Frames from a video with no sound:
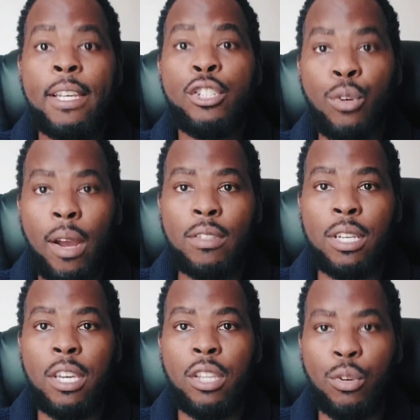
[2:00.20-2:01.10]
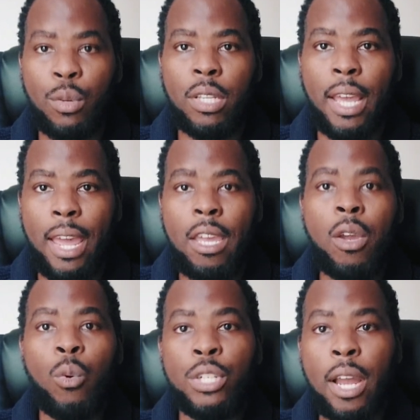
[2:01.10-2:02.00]
drowsy during the day,
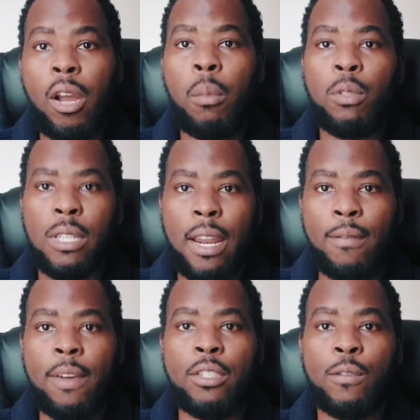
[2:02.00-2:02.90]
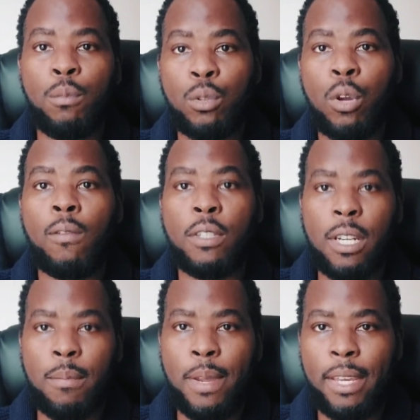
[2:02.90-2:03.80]
which are common side effects of most other
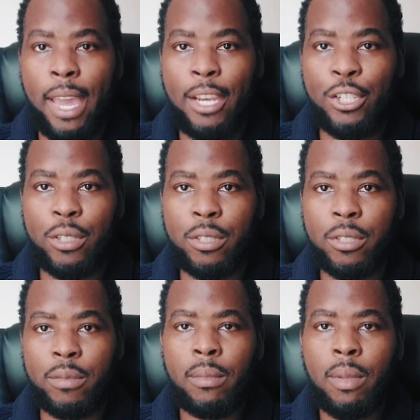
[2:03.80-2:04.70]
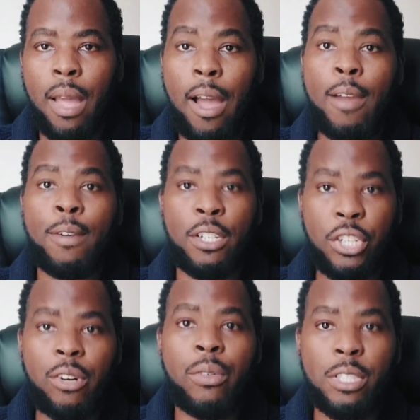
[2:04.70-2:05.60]
sleep medications. However,
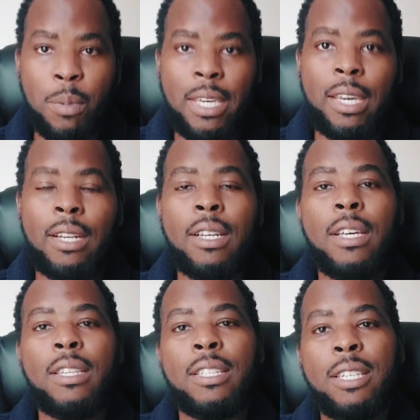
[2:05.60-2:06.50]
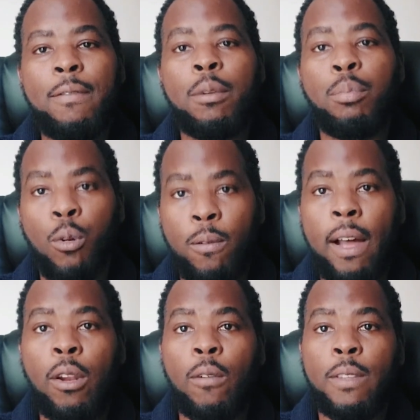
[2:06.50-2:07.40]
generally speaking, the safety
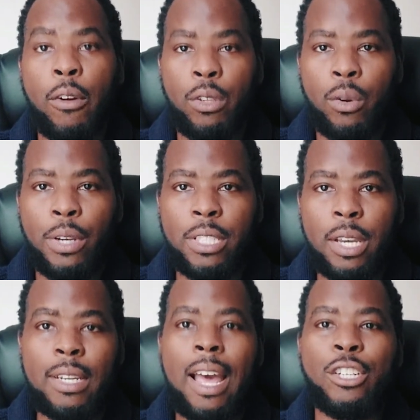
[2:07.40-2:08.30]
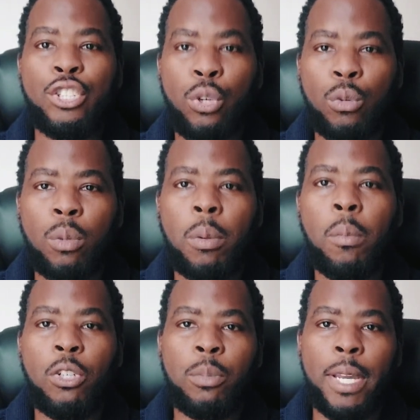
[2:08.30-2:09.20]
profile of daridorexant has shown to be
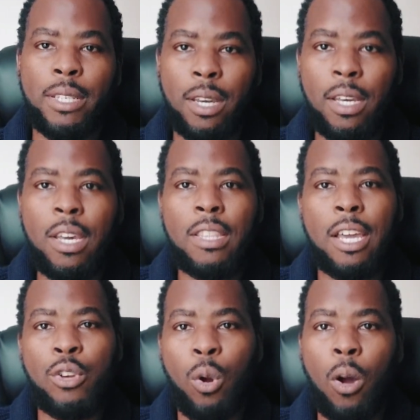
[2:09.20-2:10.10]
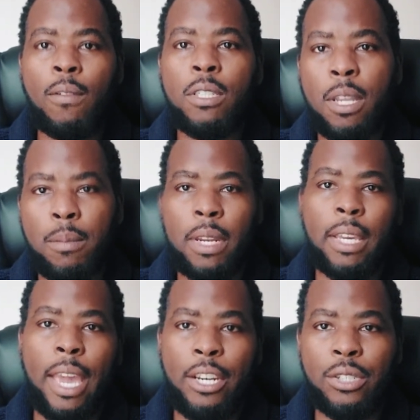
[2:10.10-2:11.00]
much better than your other sleep
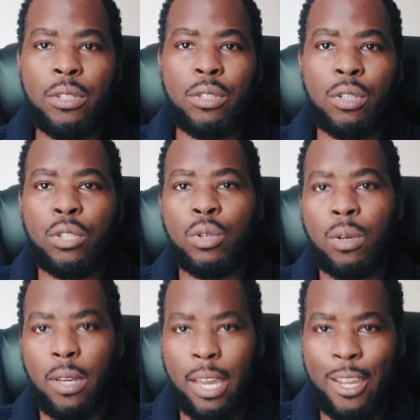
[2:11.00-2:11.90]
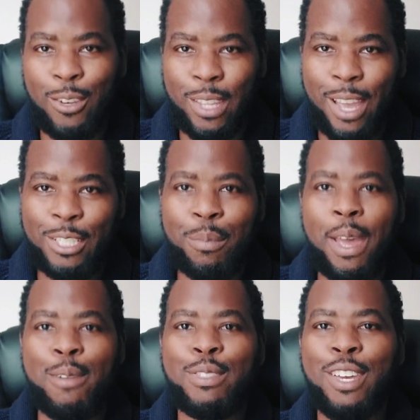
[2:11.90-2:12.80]
medications such as your, again your
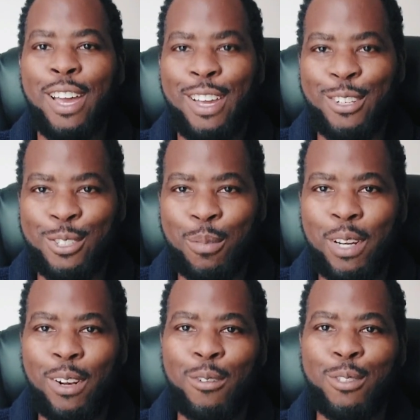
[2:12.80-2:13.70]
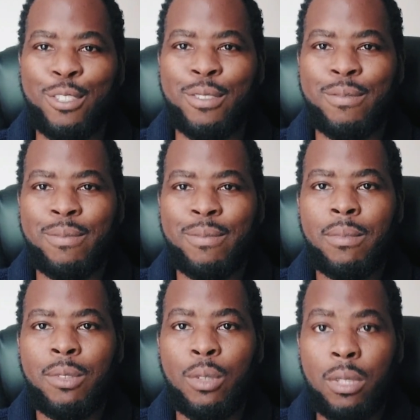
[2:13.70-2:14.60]
diazepams and your zopiclones.
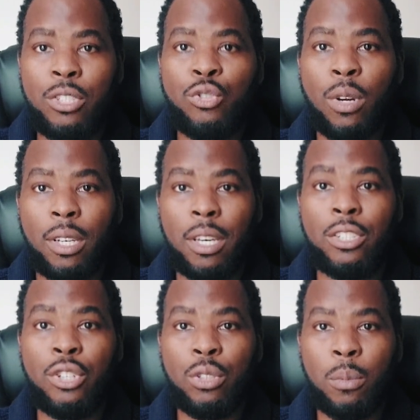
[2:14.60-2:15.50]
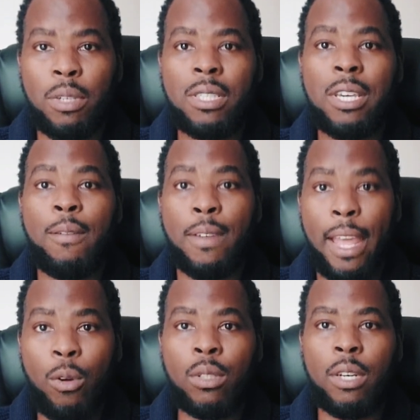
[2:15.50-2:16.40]
So this drug is shown to be safe in
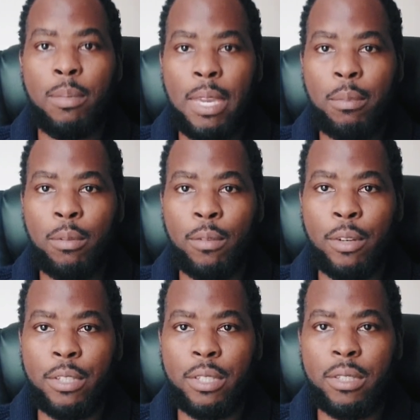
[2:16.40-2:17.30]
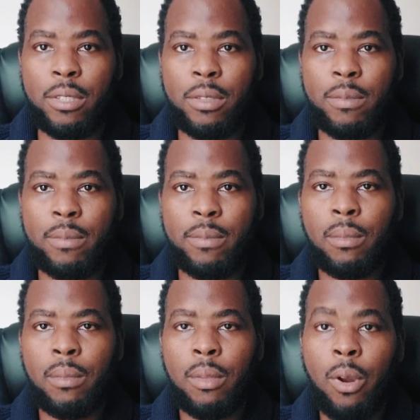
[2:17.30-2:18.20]
elderly people for instance.
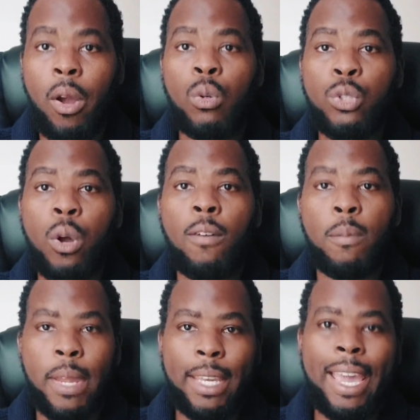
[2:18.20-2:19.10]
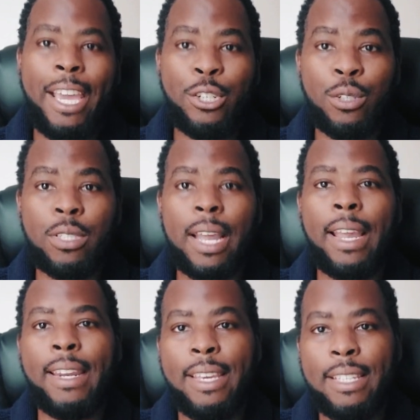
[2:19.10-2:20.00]
There are also other medications that
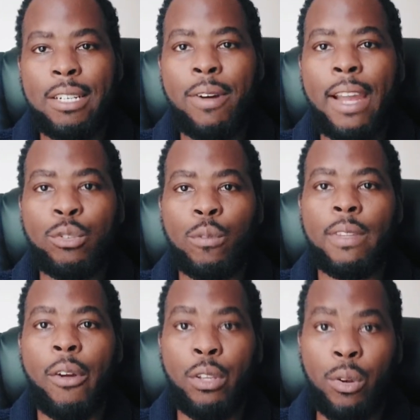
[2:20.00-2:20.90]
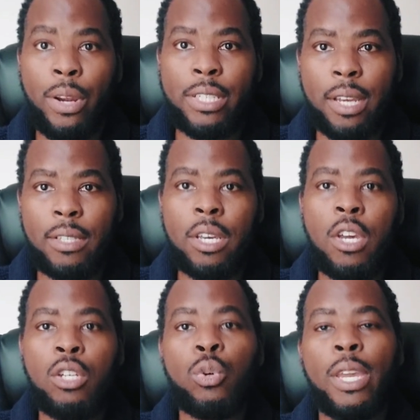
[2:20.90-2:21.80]
can interact with daridorexant
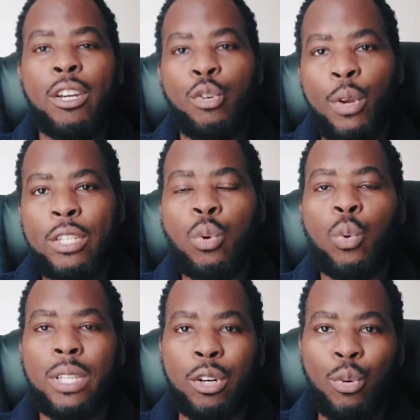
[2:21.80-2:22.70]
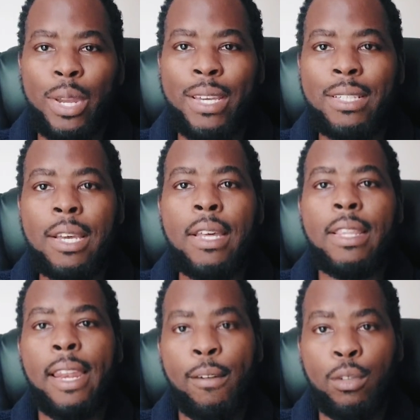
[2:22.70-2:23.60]
to increase or decrease
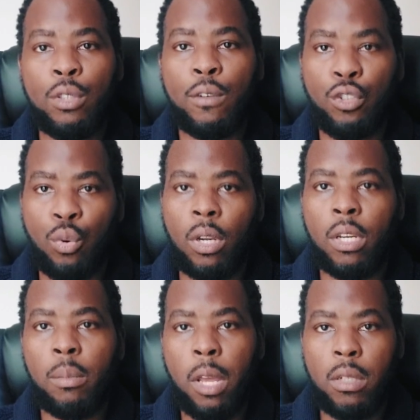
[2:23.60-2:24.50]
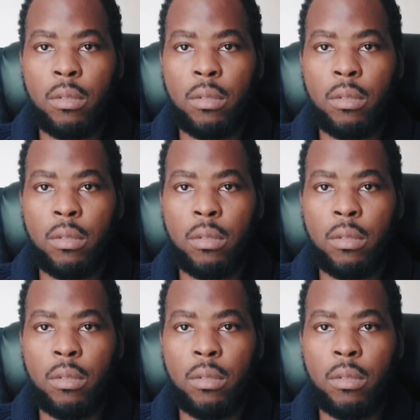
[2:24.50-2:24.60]
the levels of the drug in the blood.